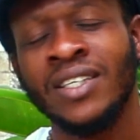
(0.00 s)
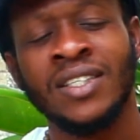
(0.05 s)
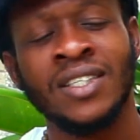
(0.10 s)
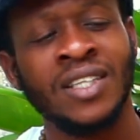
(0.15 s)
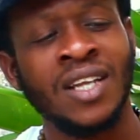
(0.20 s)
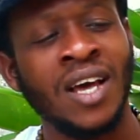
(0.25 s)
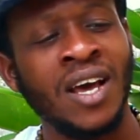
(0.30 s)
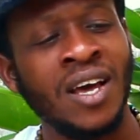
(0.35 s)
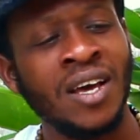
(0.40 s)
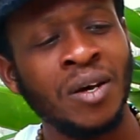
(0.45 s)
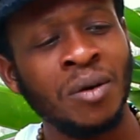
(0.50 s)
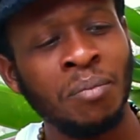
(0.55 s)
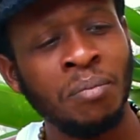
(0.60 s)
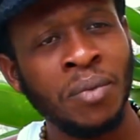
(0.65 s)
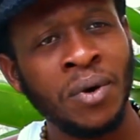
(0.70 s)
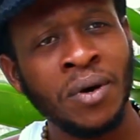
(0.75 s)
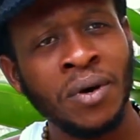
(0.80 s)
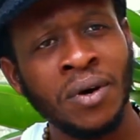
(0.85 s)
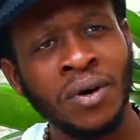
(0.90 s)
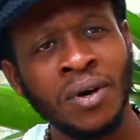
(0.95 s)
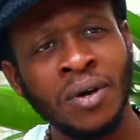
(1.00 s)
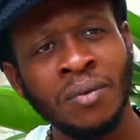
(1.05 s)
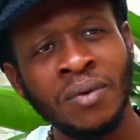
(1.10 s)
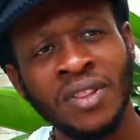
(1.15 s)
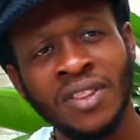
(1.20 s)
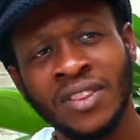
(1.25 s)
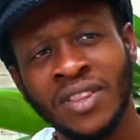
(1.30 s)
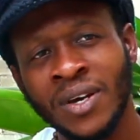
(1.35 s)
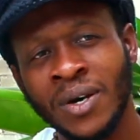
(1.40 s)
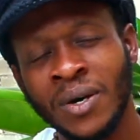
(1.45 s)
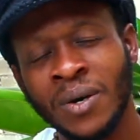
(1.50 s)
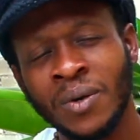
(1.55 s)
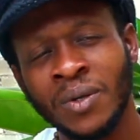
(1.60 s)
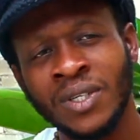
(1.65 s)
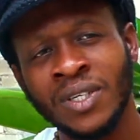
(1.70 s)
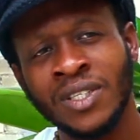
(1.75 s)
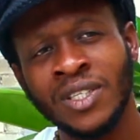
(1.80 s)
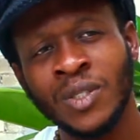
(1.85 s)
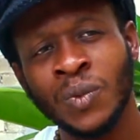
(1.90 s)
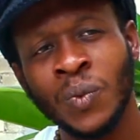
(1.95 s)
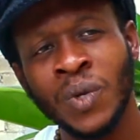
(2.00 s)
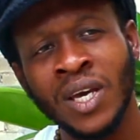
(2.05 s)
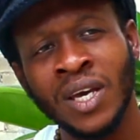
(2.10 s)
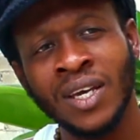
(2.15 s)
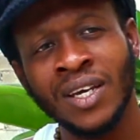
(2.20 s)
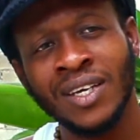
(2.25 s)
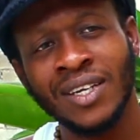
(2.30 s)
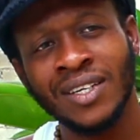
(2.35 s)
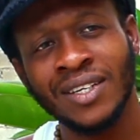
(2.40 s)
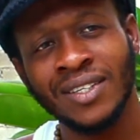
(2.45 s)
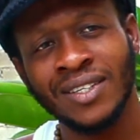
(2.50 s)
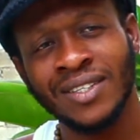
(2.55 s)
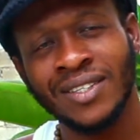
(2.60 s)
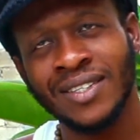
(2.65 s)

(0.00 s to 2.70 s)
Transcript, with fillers: it's like a bird without its wings.